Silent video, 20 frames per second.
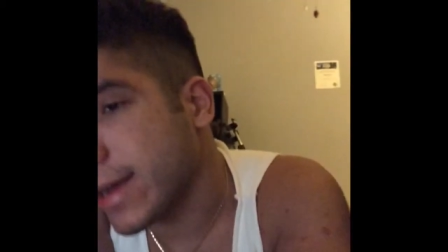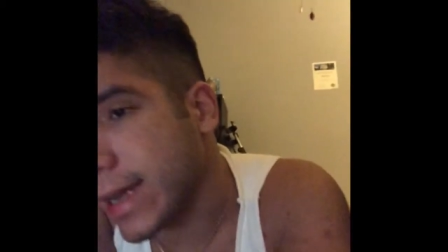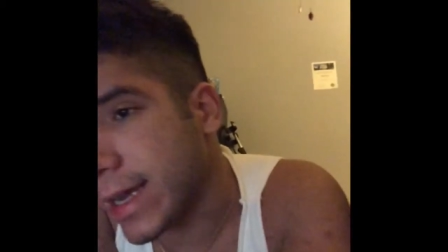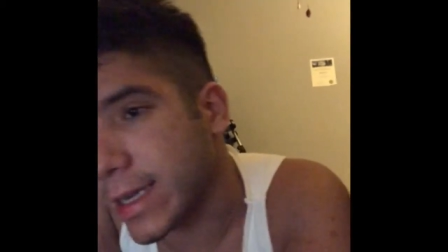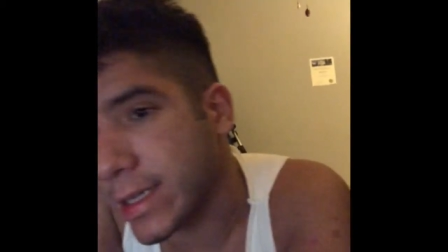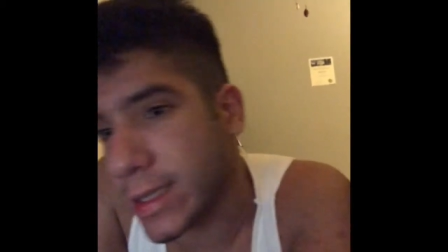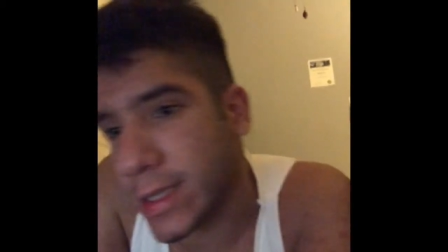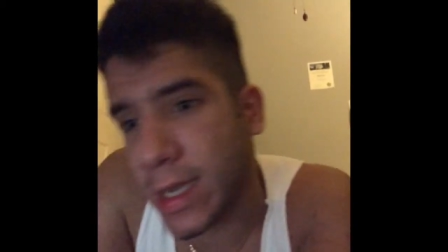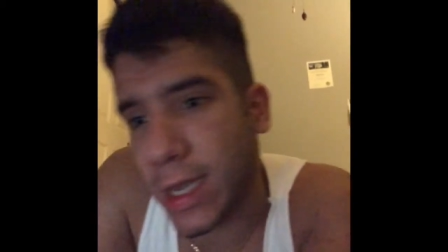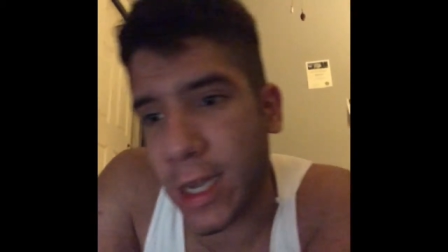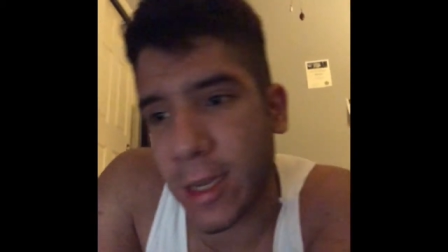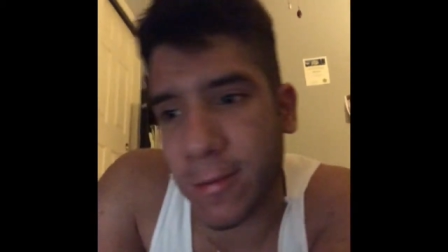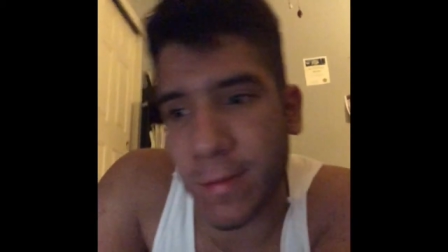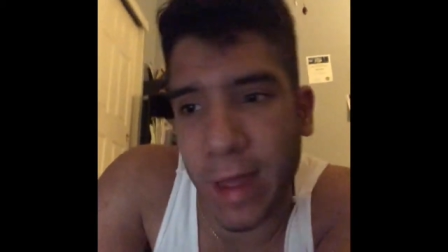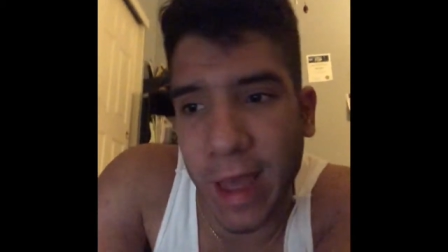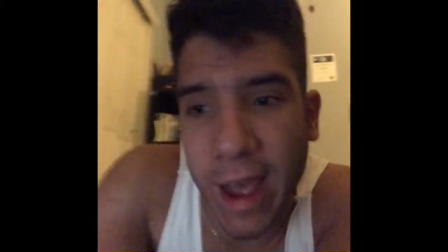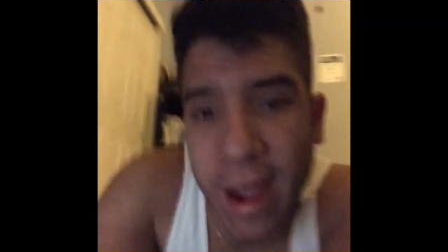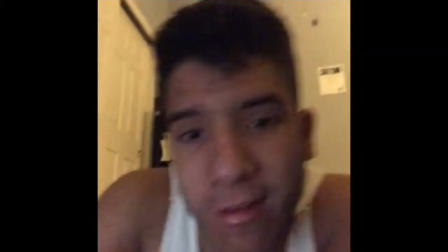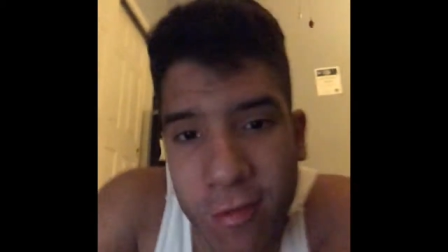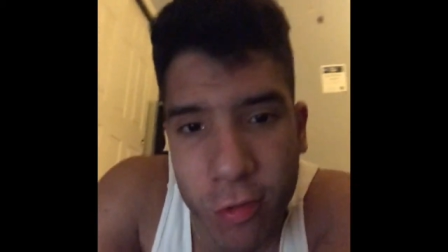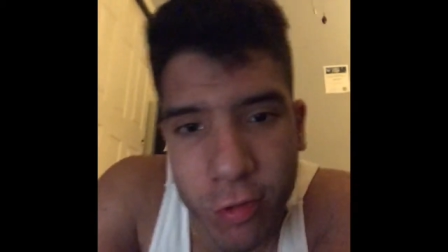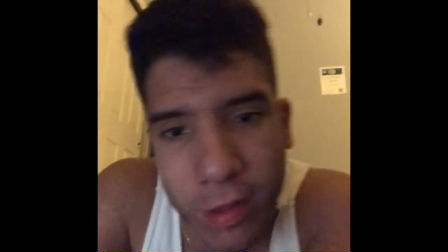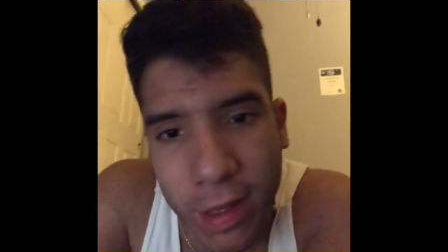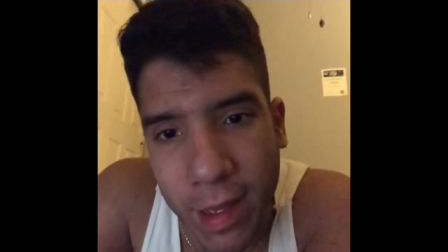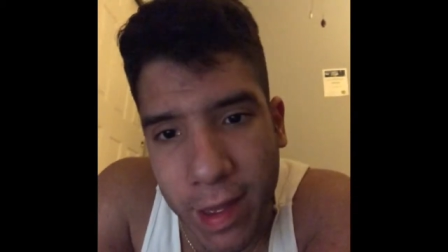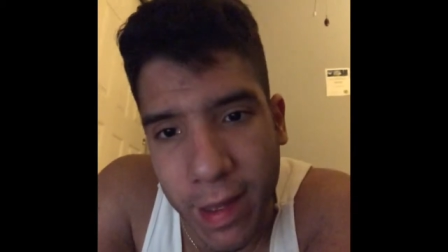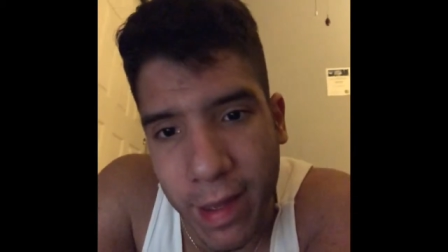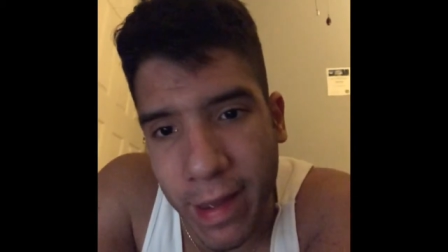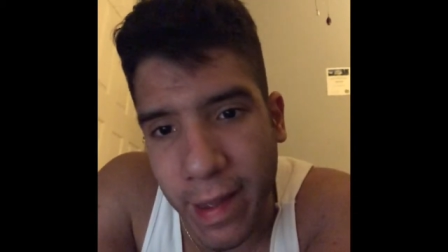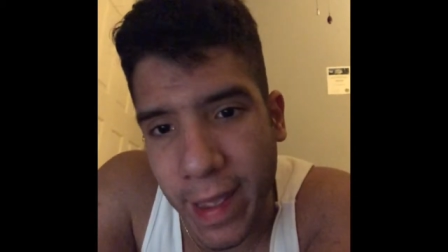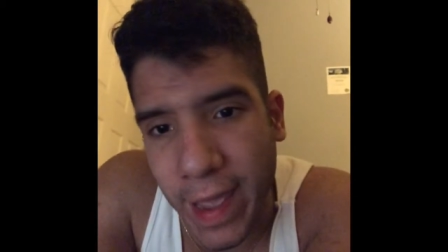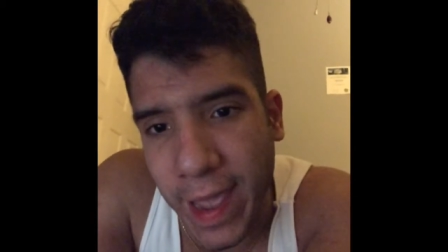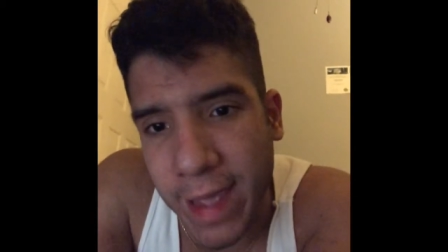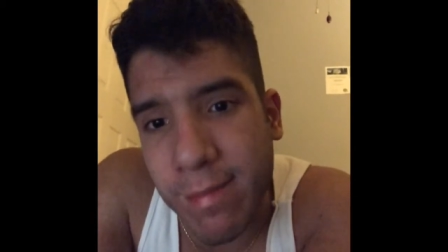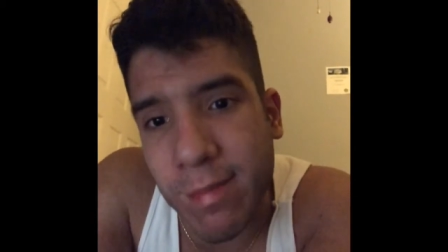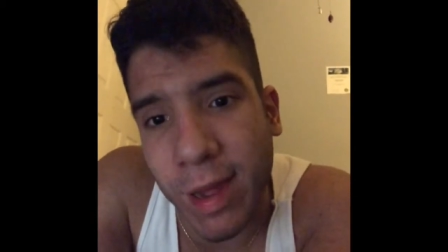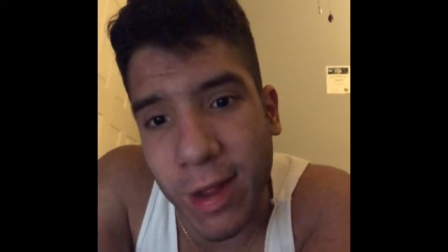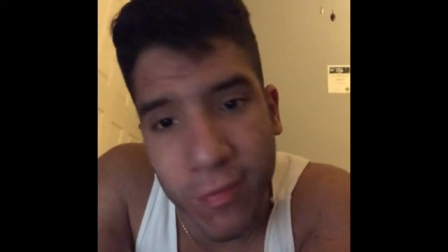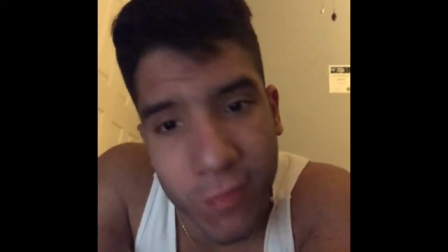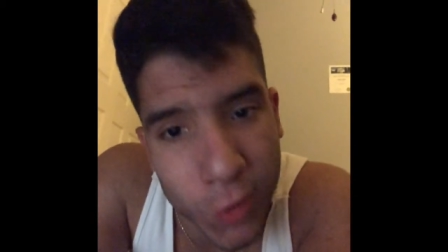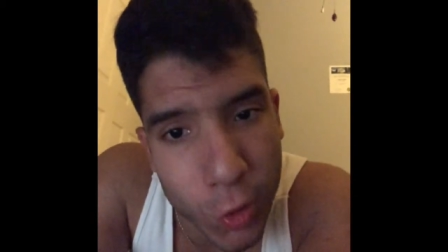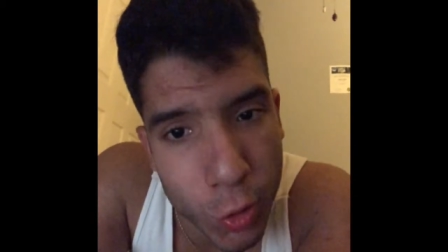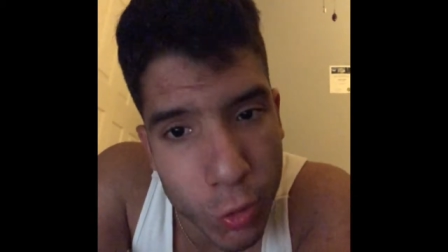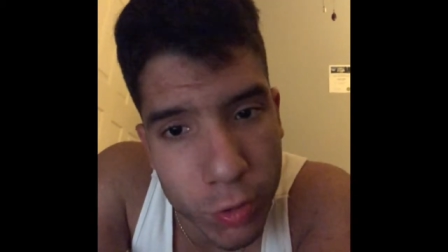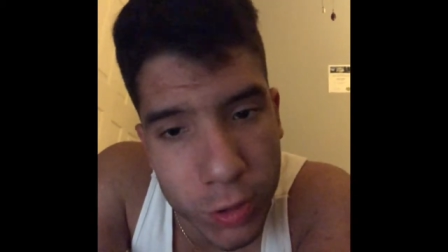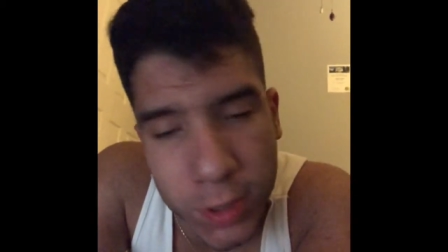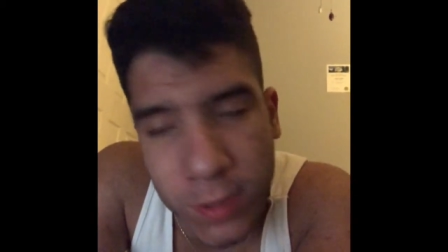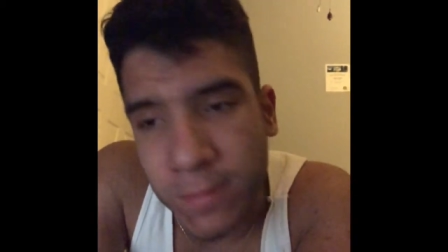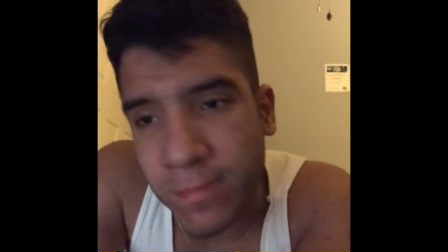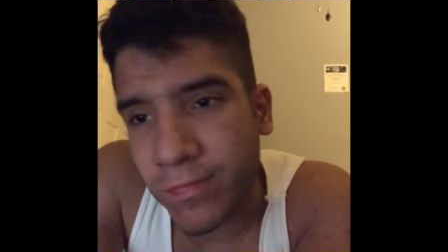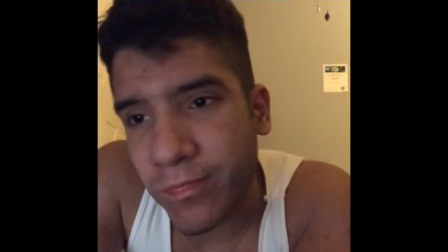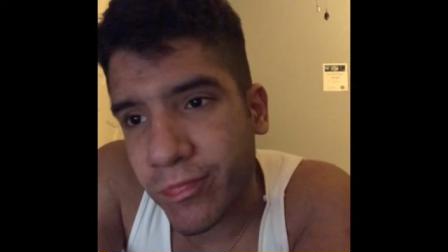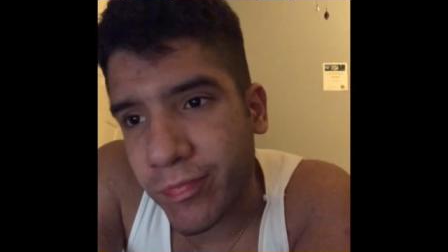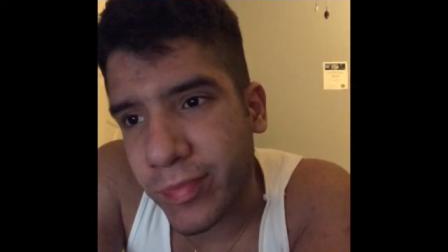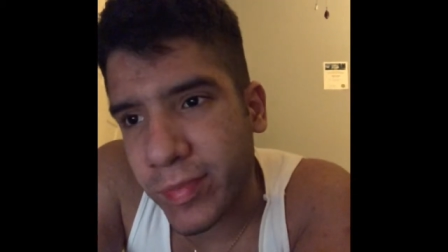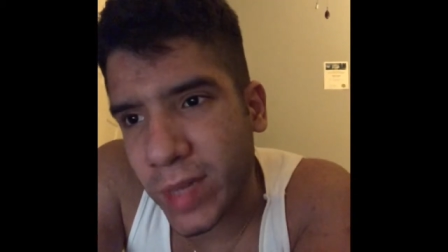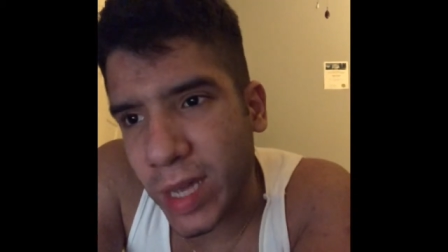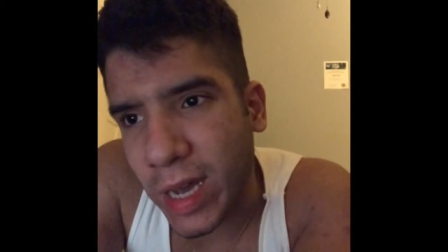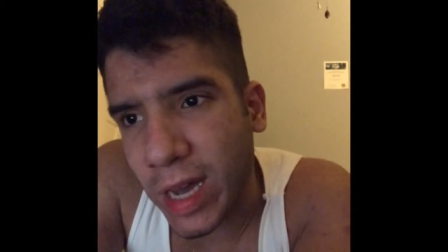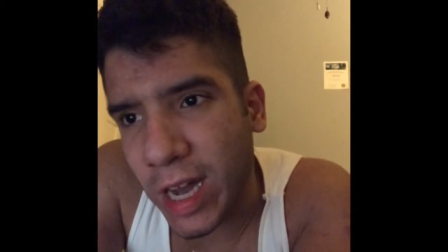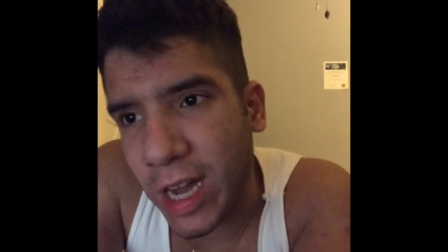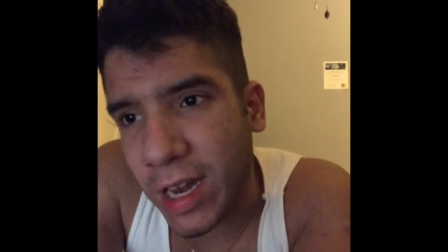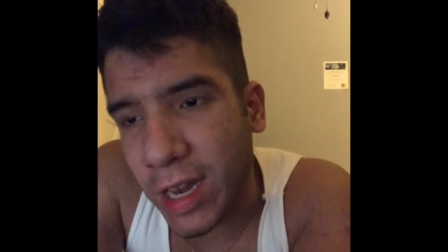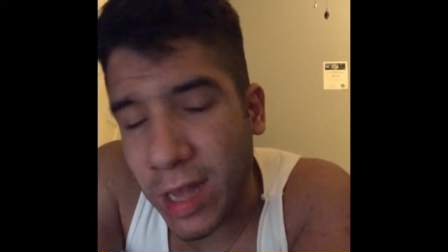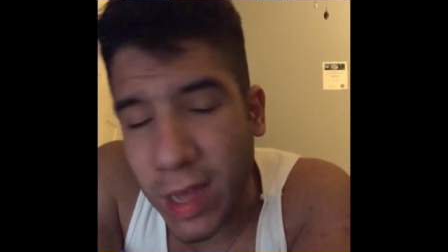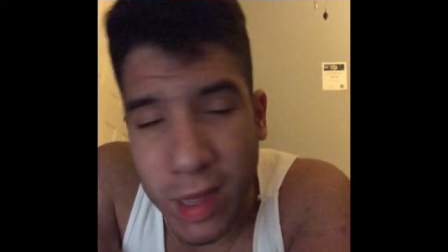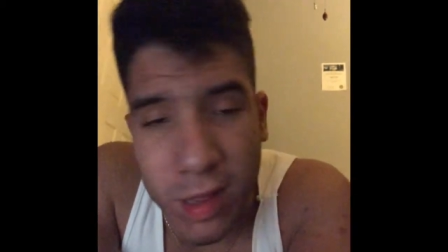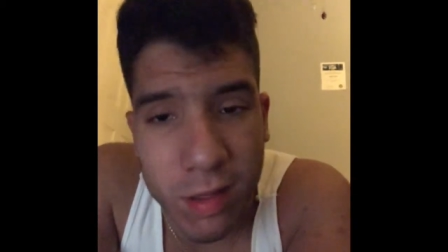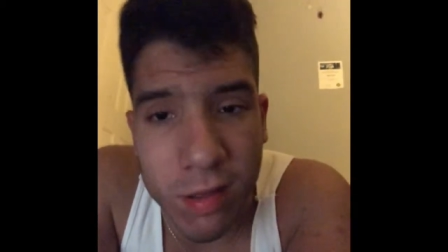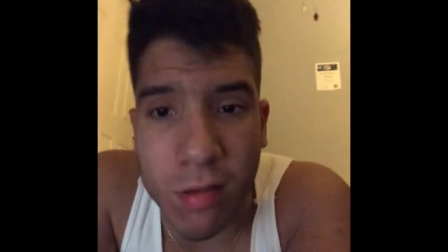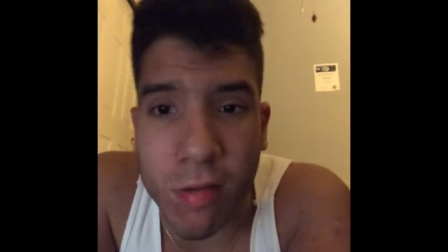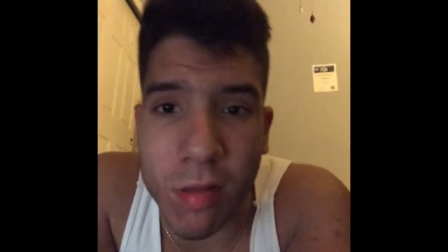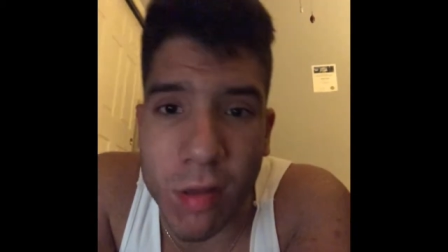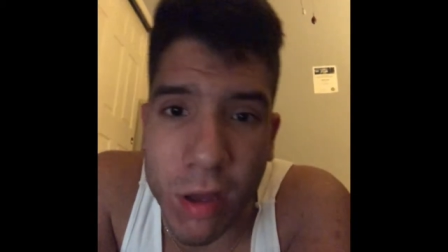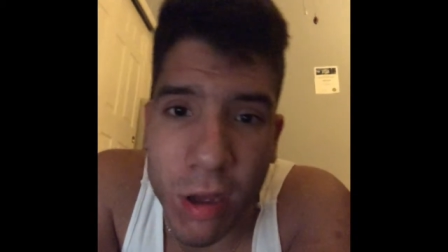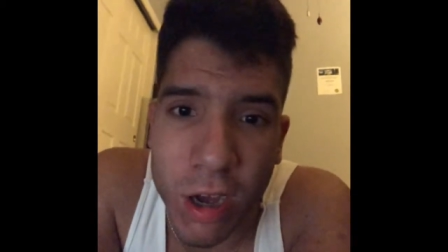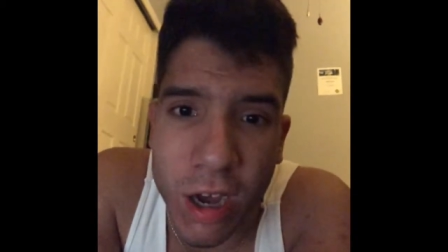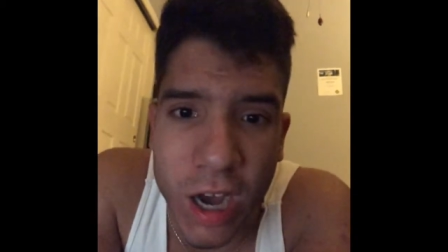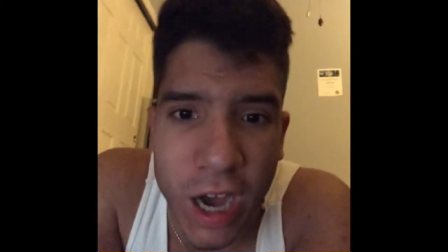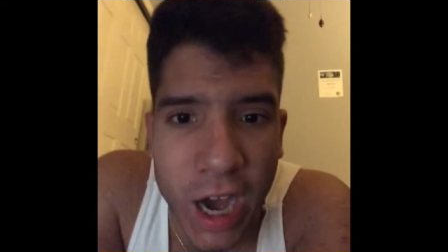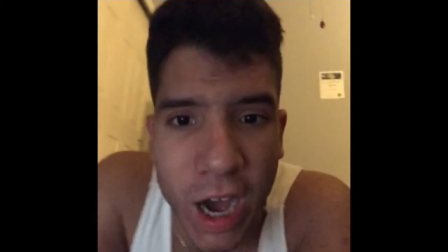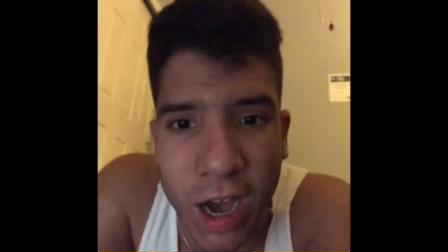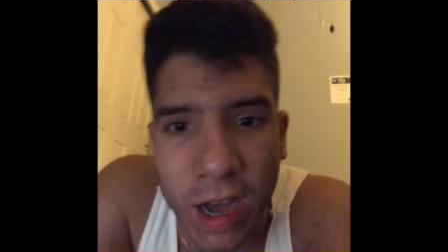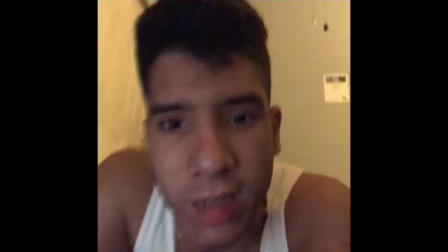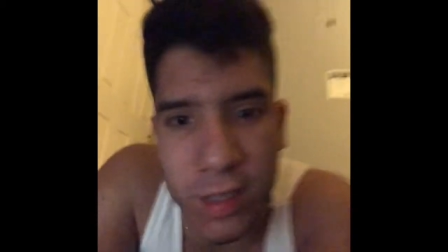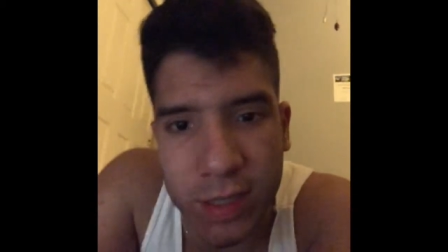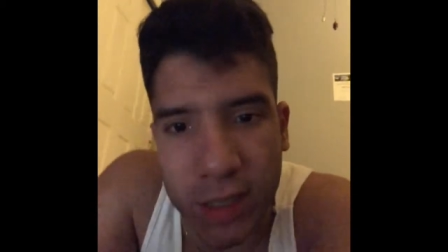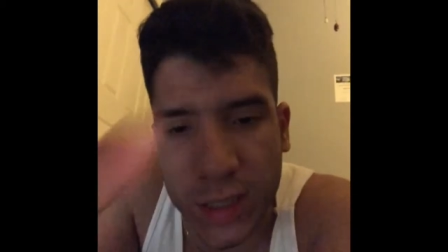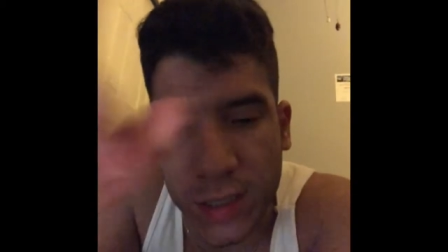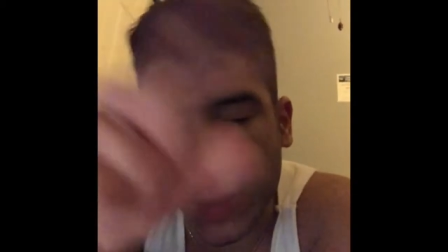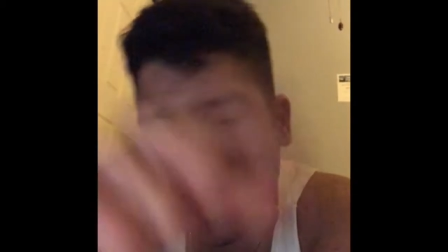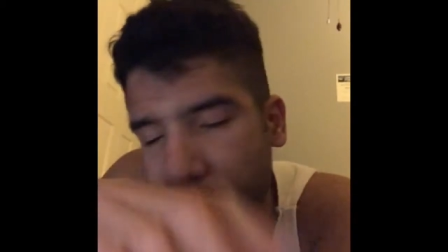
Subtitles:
And then after that, I ate my food, and as you saw on the